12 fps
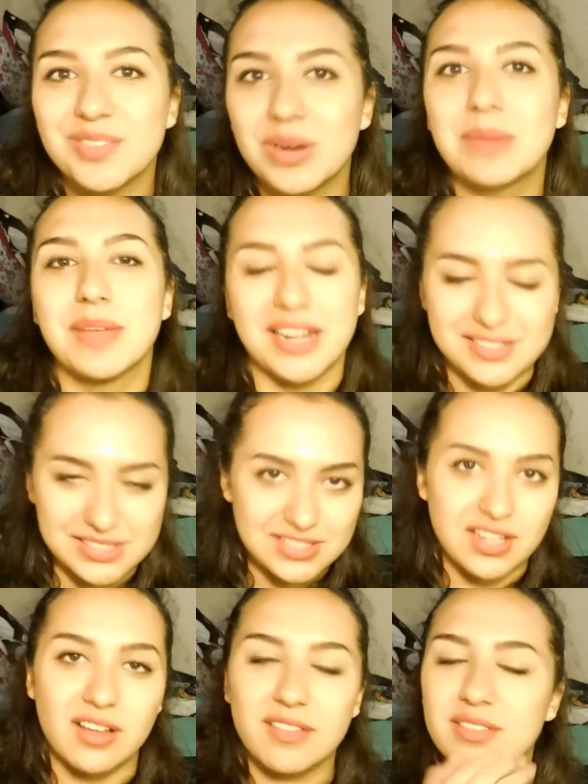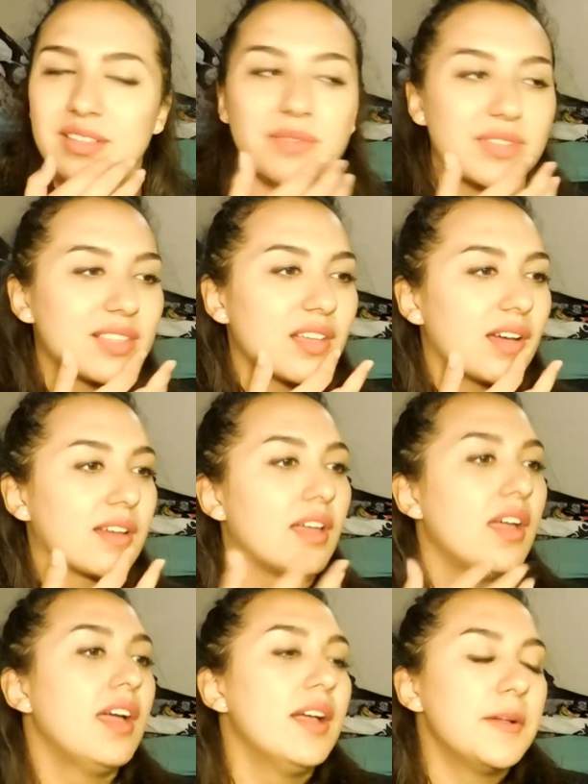three minutes It's all stuff, the song
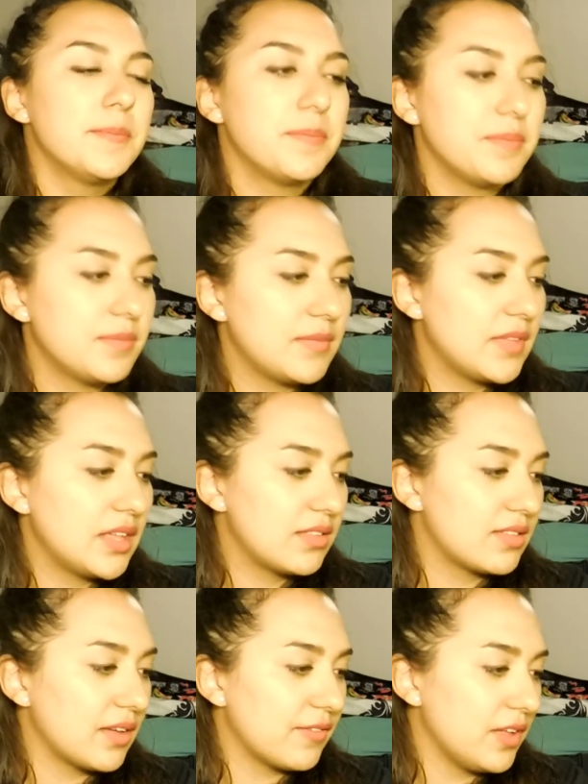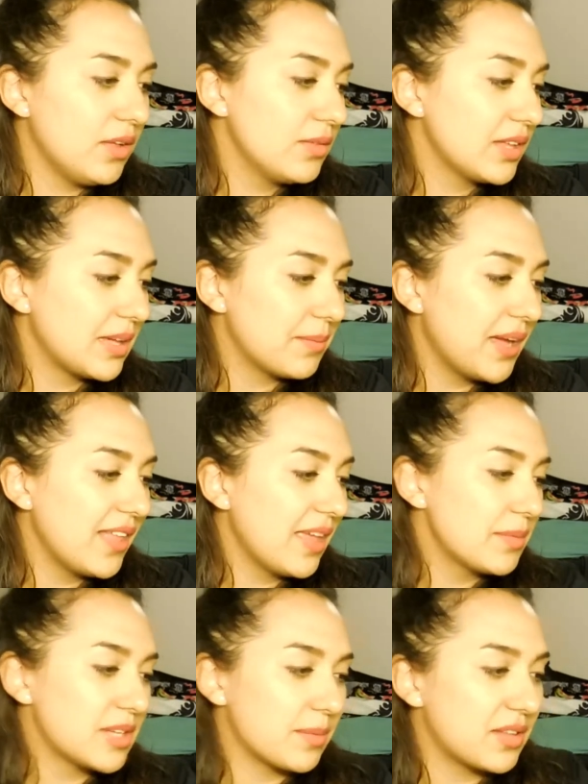and stuff. Oh, look at my
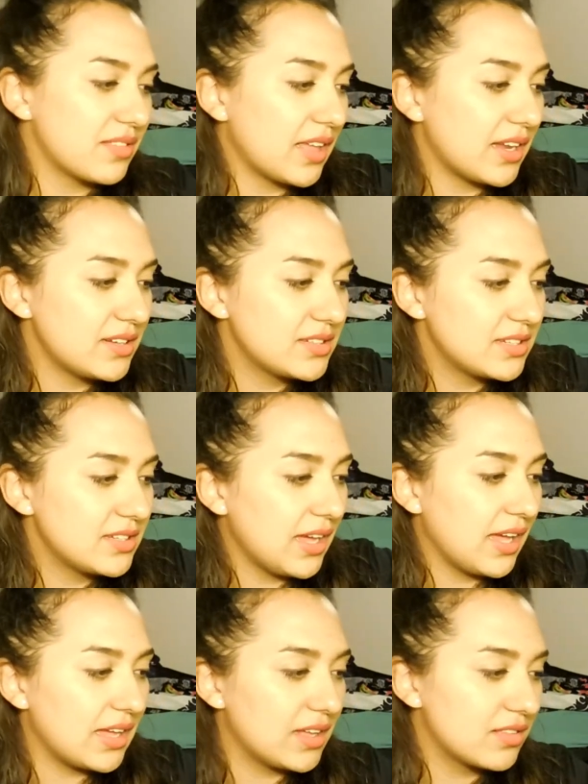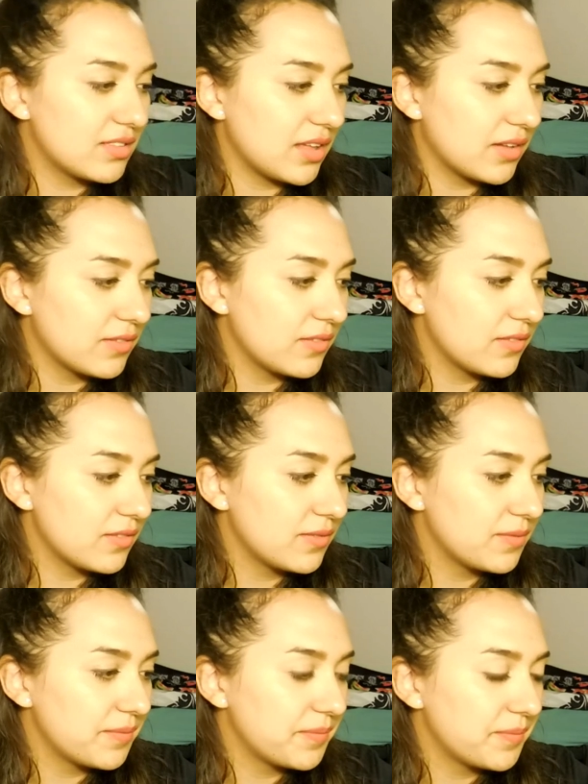laptop decided to die and stuff.
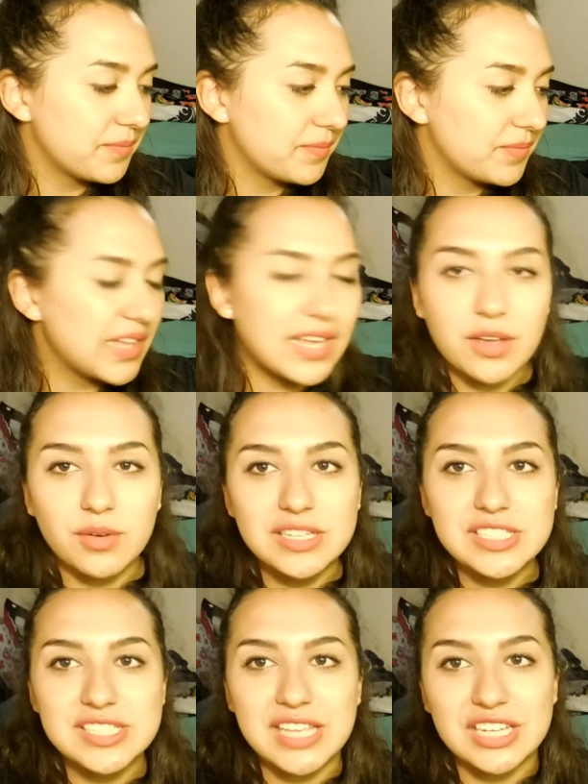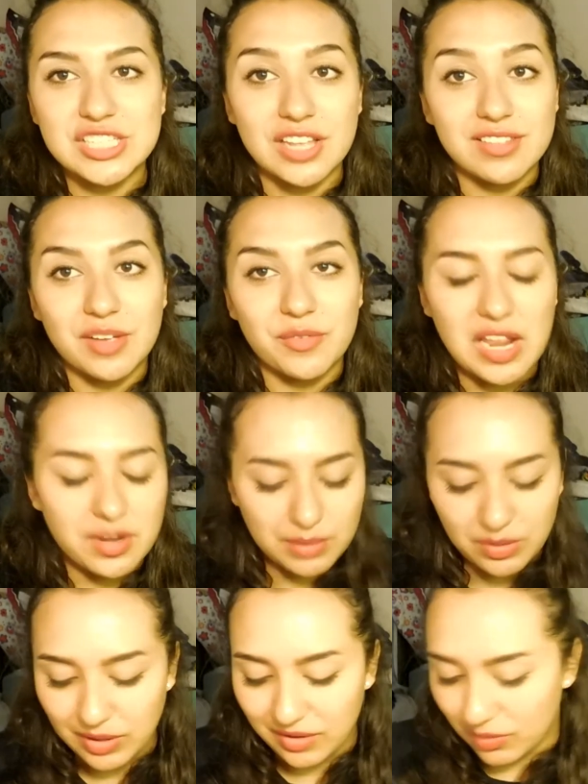Yeah, no, it just like shuts off
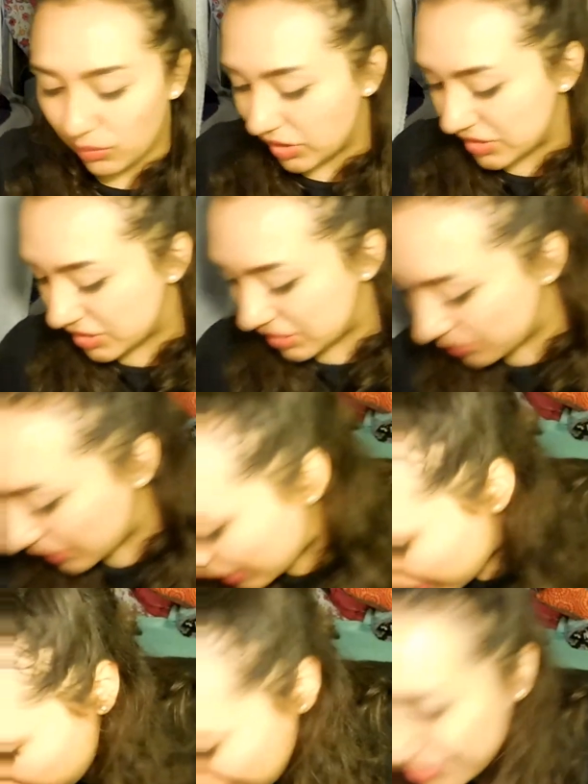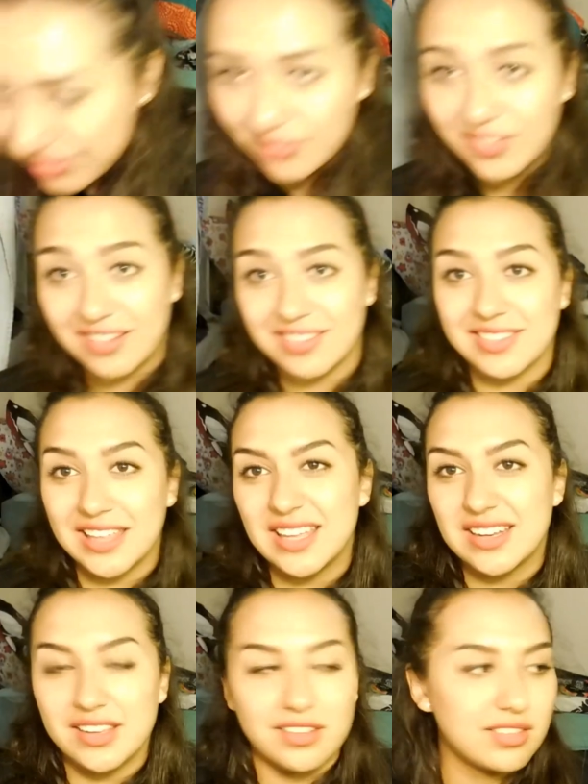randomly whenever it wants to now and stuff. That's the thing
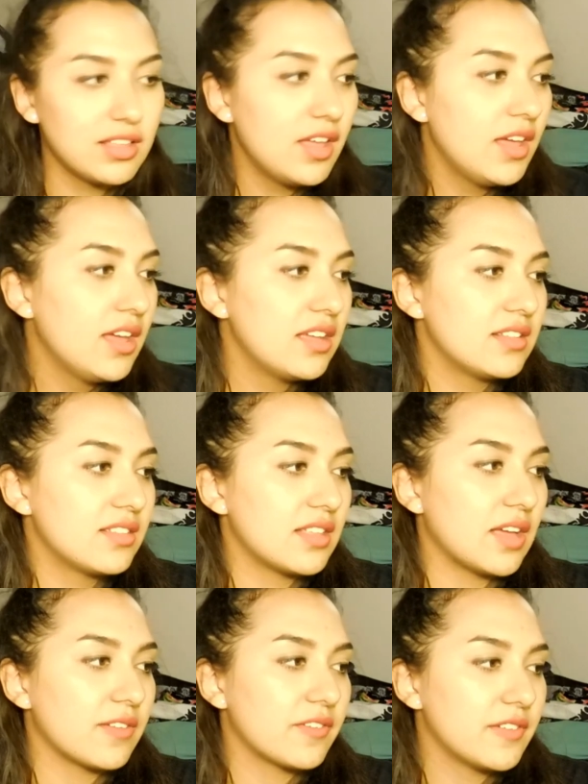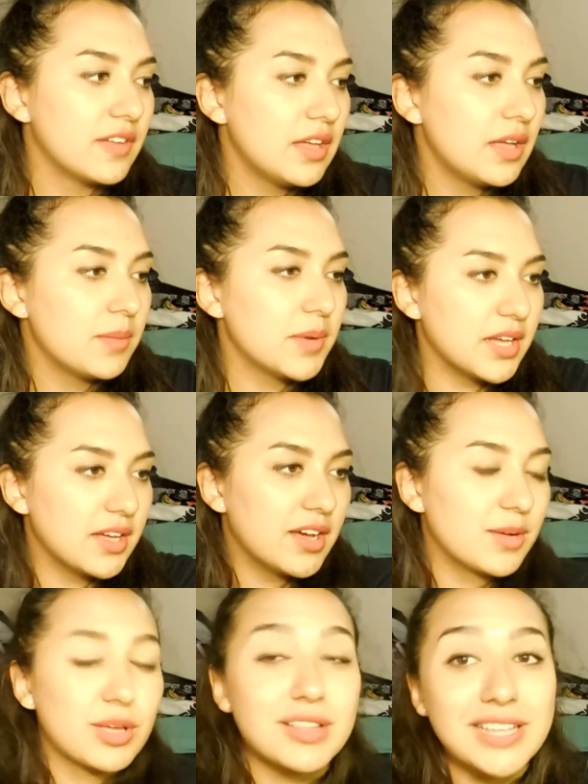it does and stuff. But a
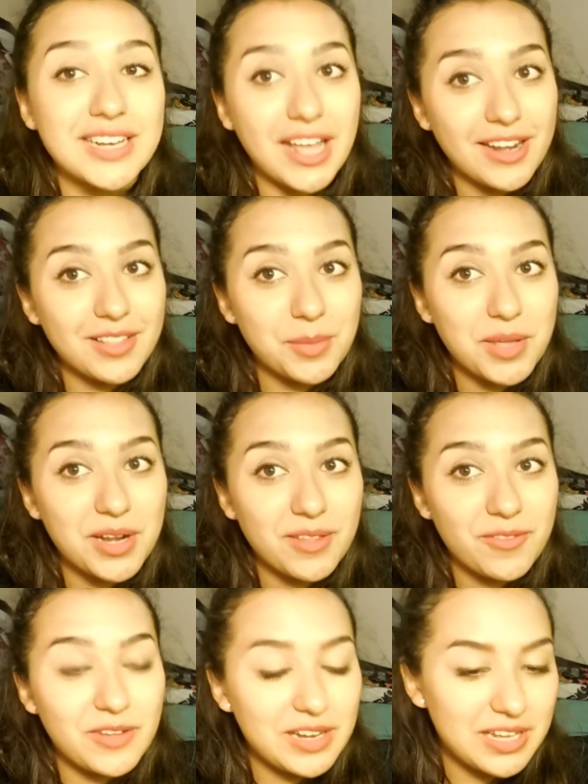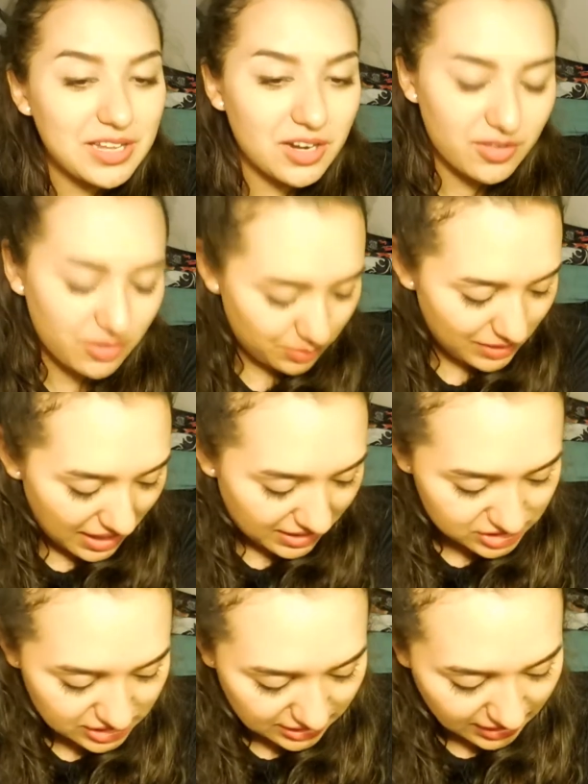uh, good thing not in the middle of the video or the
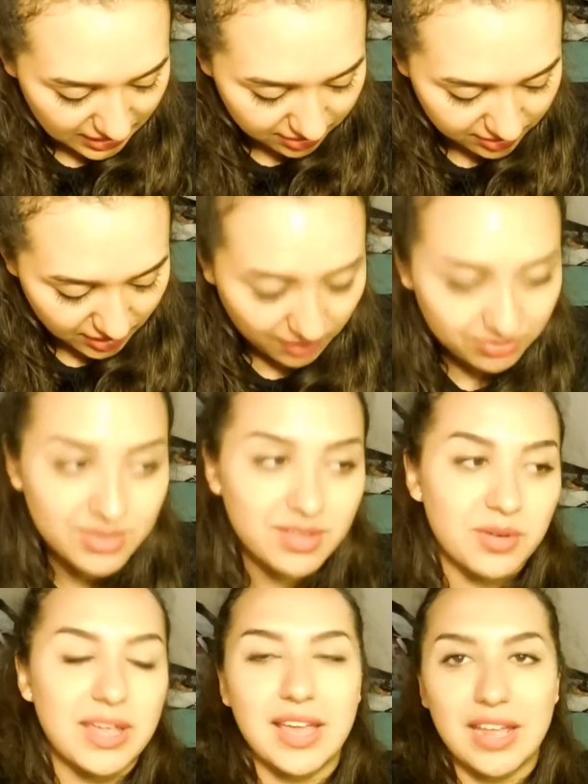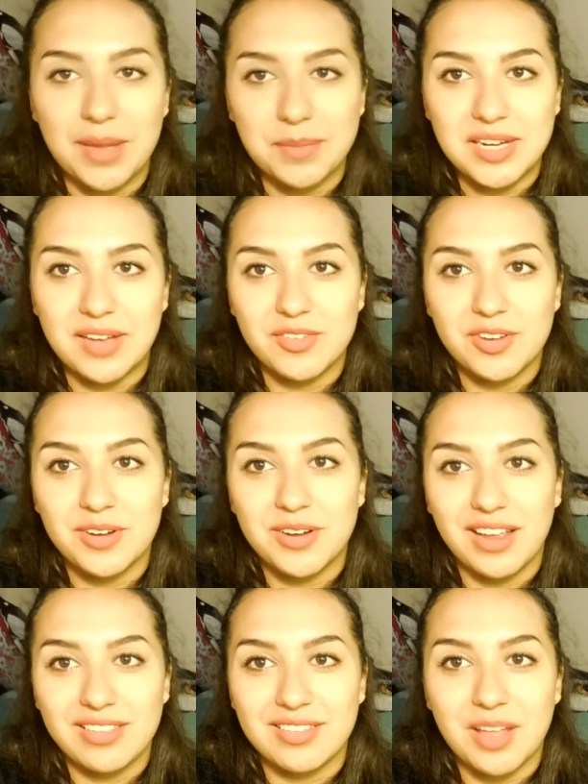reaction and stuff. So yeah, it happened after
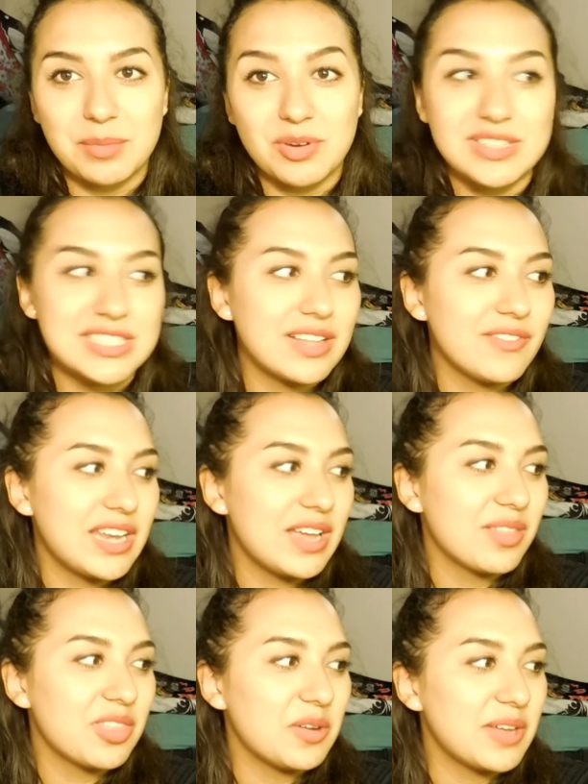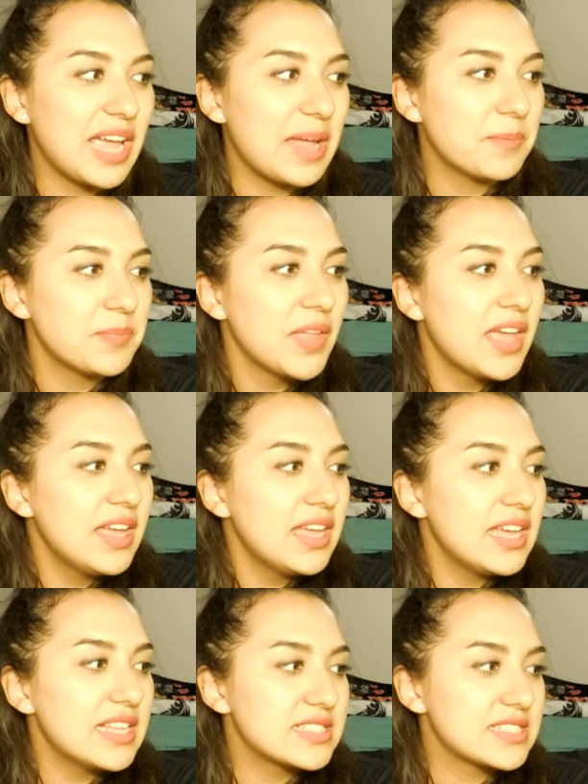I stopped watching the video. So yay
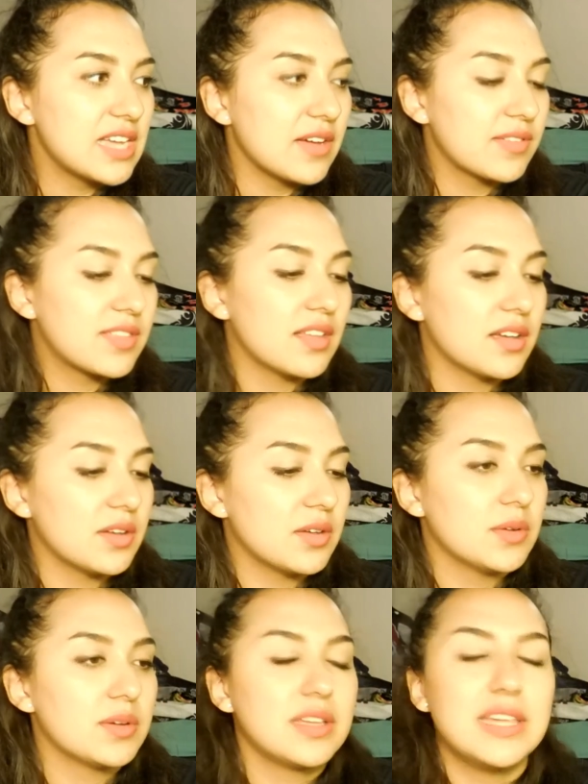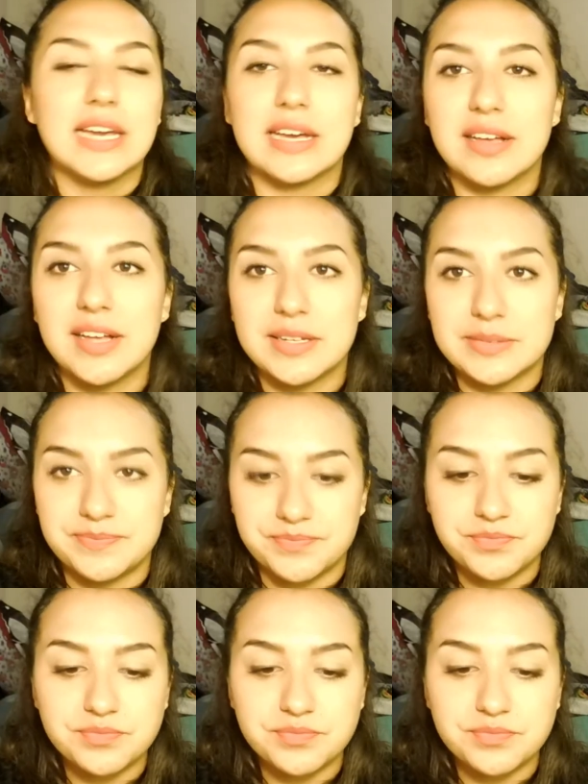and stuff. So yeah, um.